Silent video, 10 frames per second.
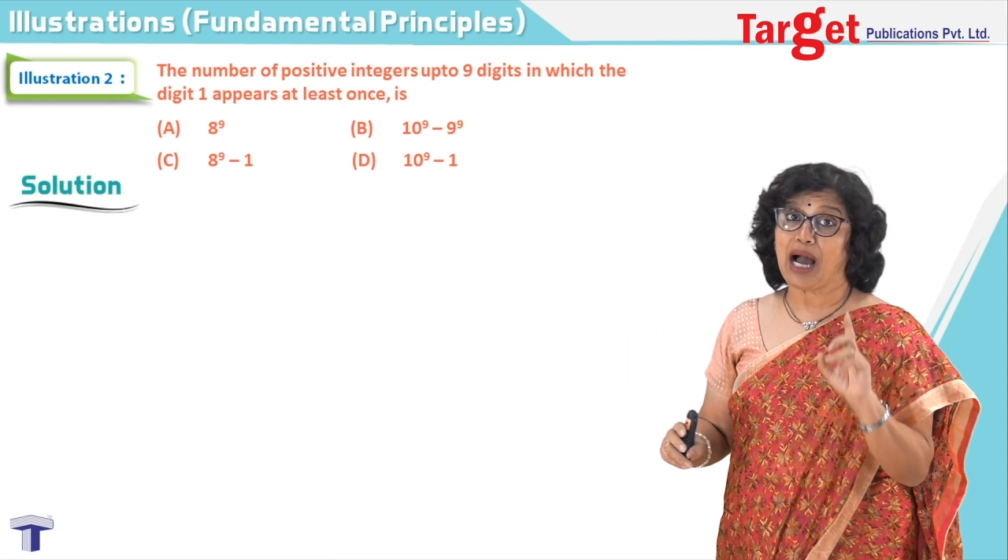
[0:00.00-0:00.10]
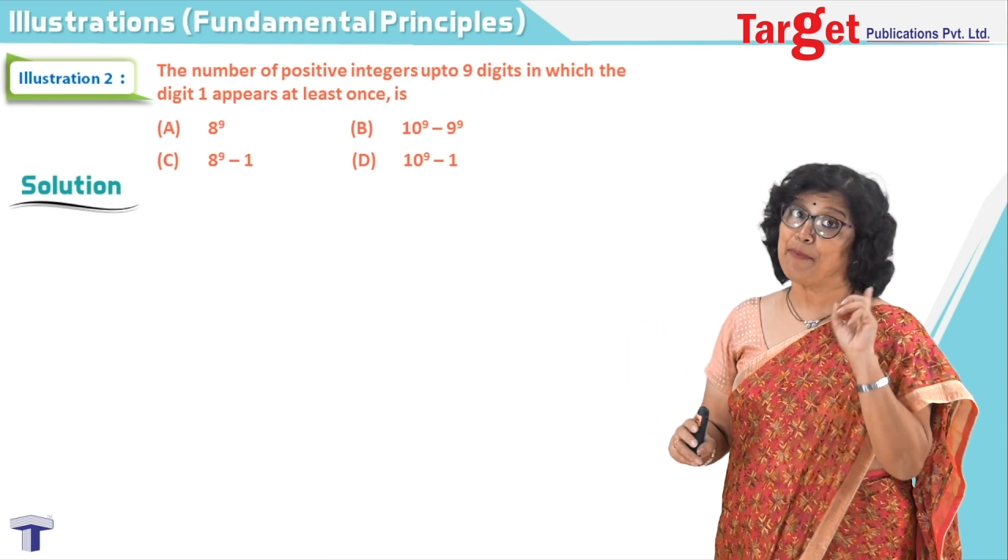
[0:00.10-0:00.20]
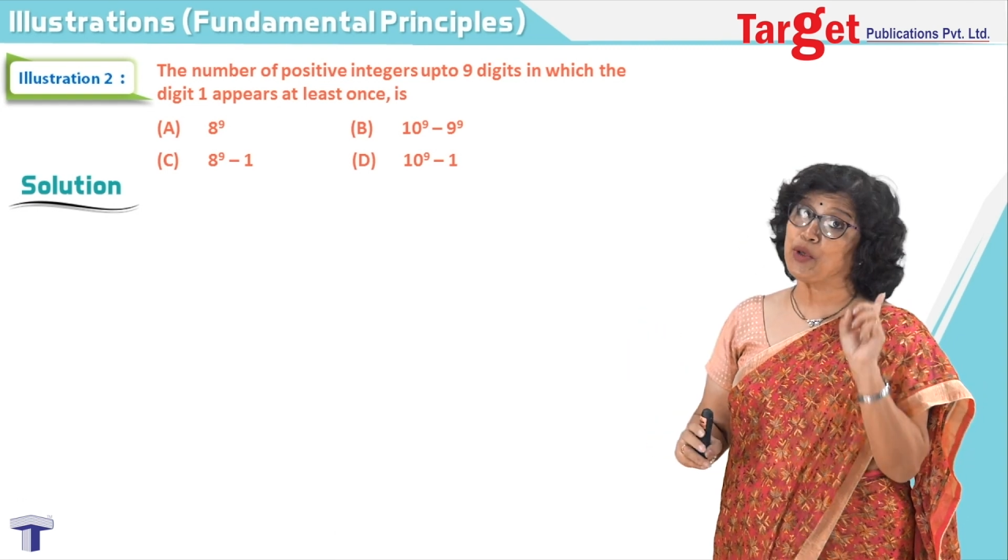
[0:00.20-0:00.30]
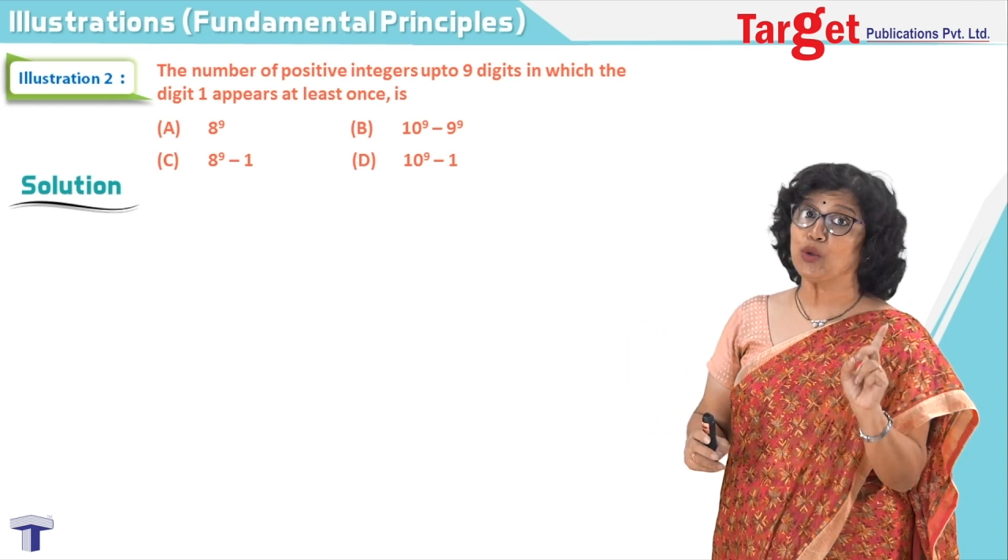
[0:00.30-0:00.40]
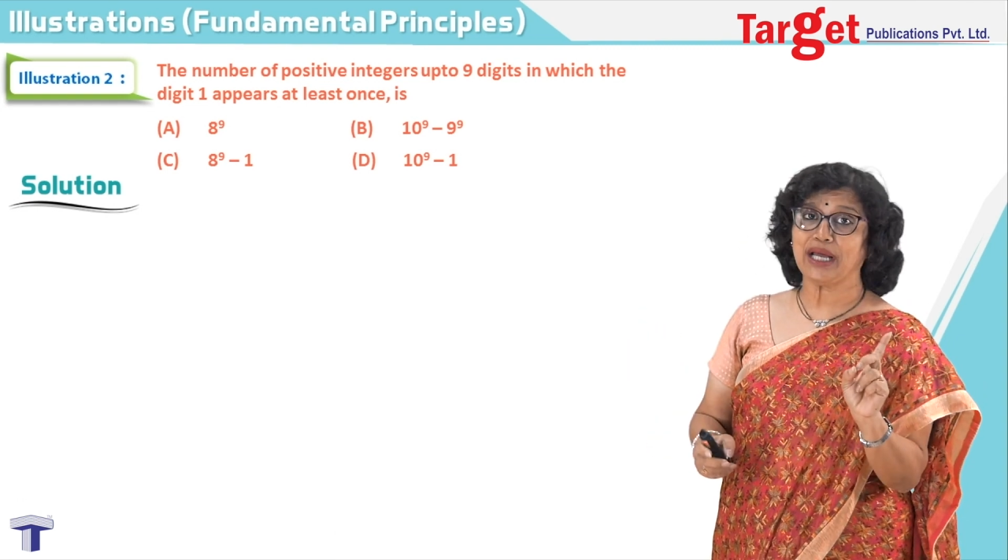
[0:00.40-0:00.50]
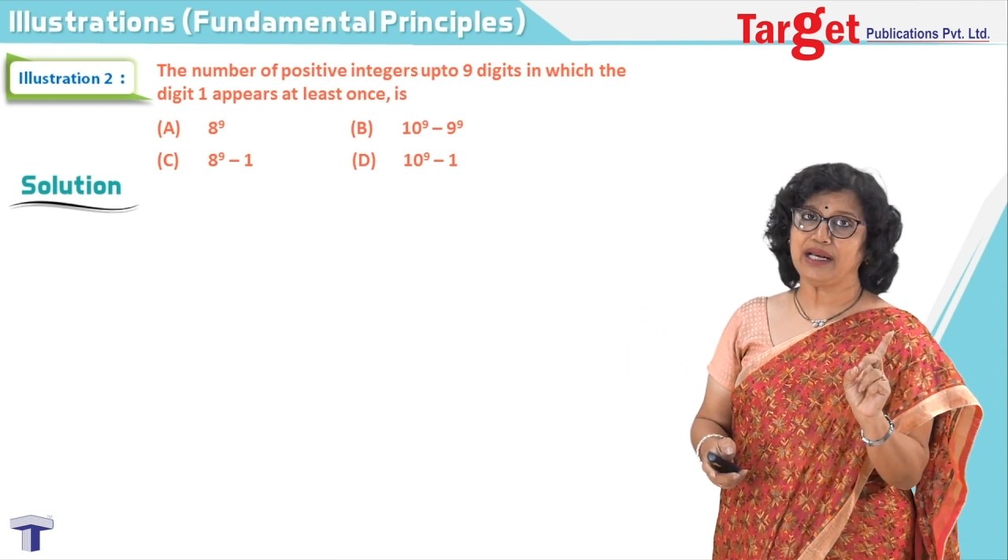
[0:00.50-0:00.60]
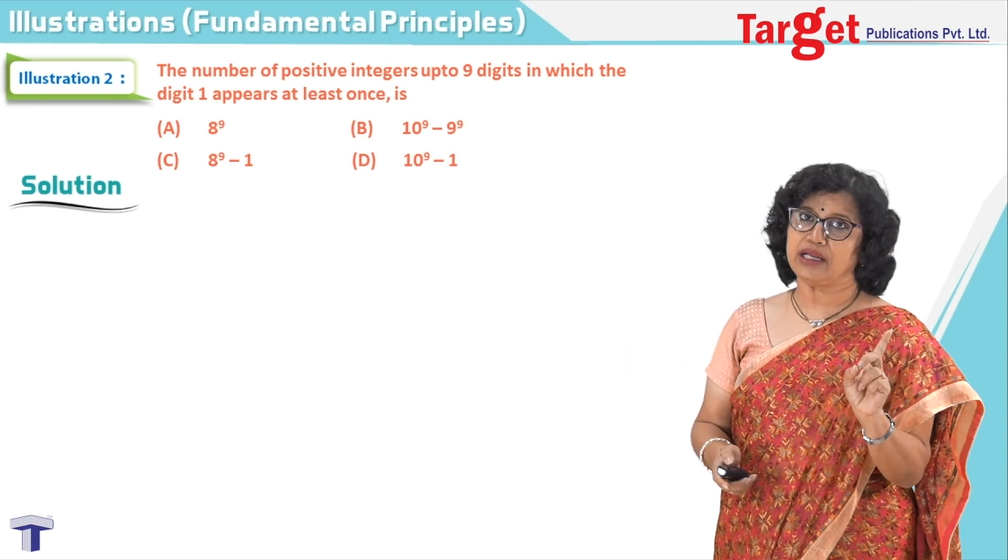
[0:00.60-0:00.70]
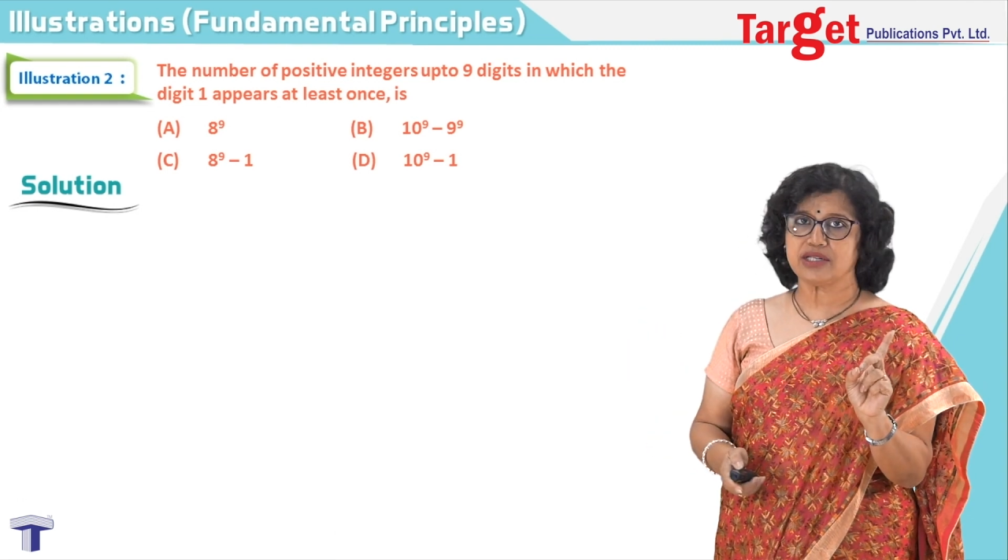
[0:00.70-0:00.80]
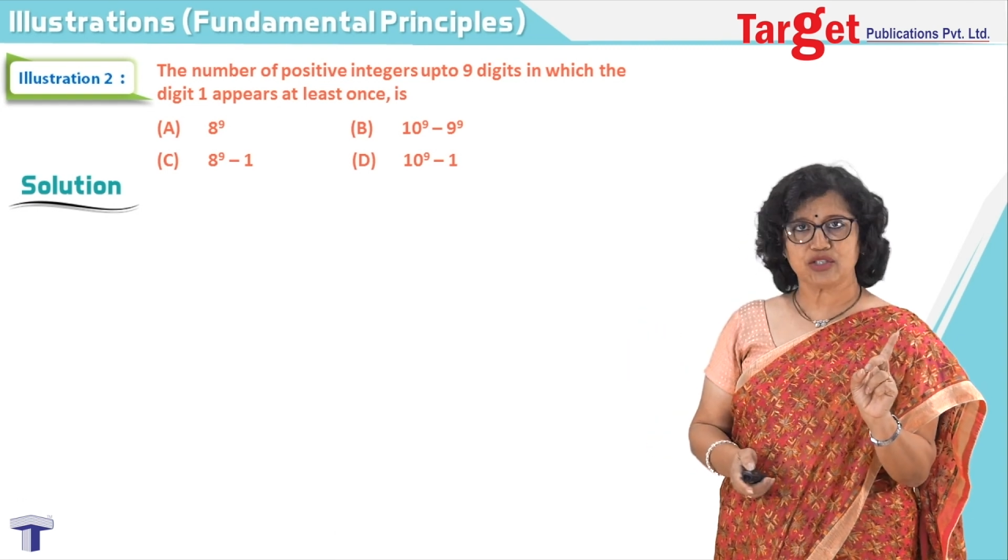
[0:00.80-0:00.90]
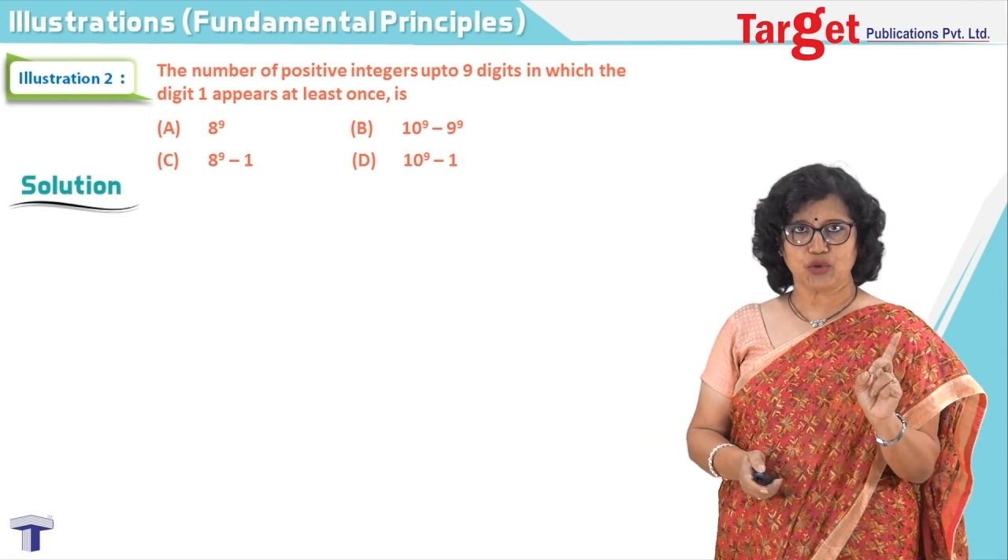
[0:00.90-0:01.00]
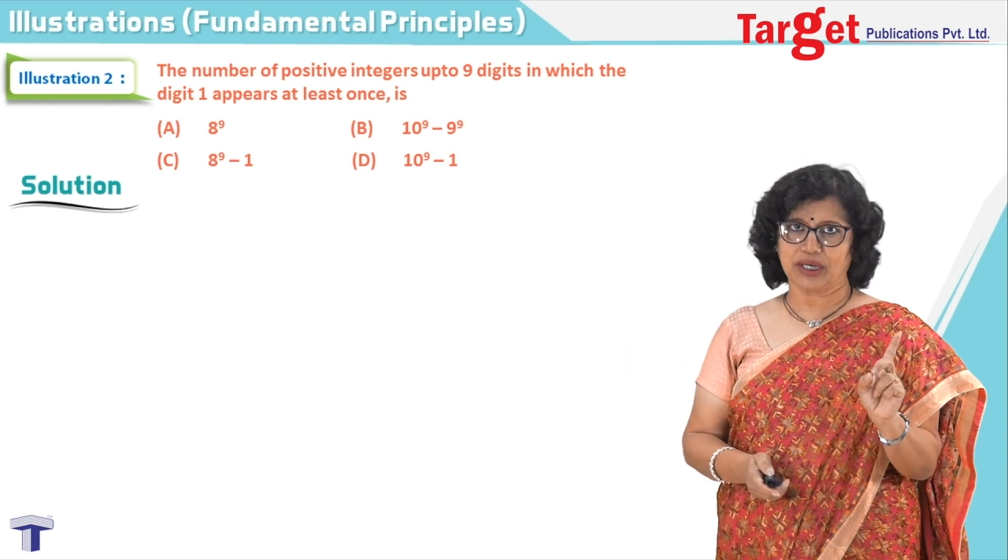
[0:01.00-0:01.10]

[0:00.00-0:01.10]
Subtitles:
Up to 9 digits you